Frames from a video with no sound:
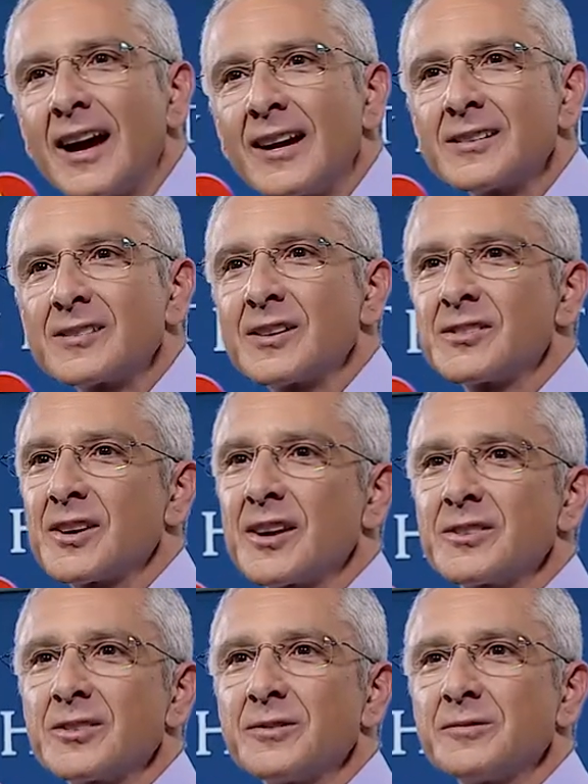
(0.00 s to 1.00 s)
Heart
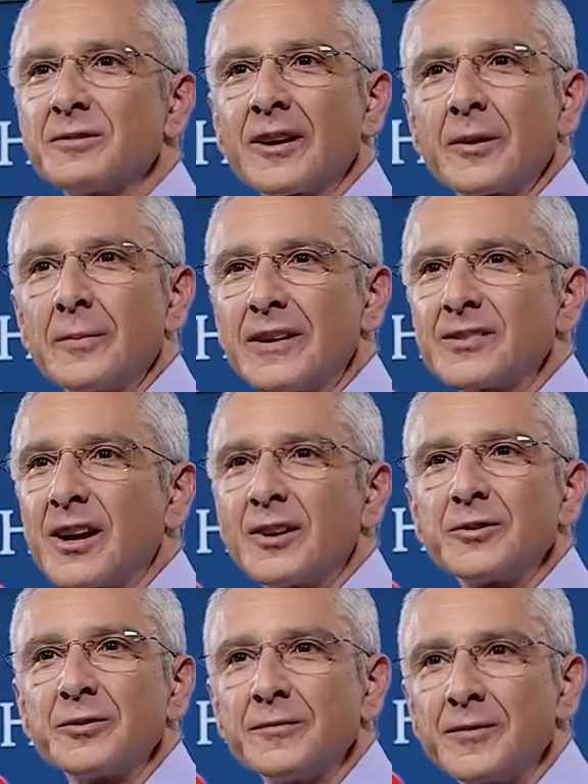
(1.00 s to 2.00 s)
Association recommends
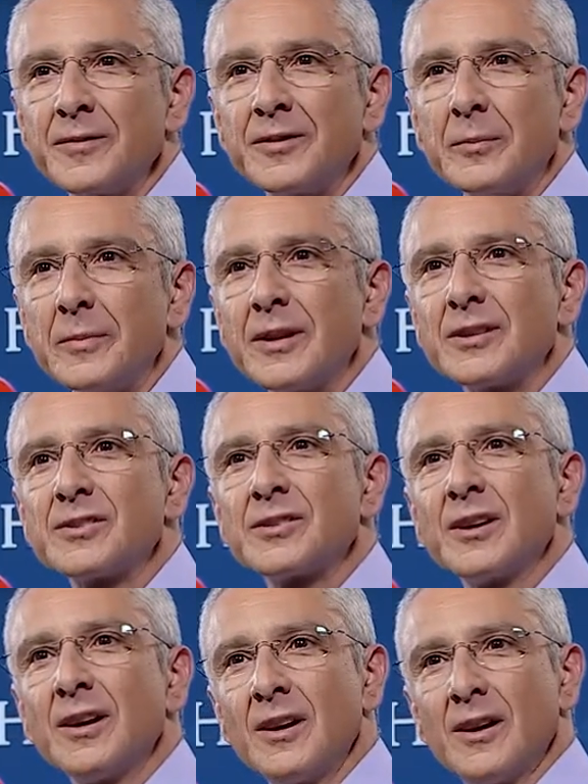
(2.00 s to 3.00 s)
150 minutes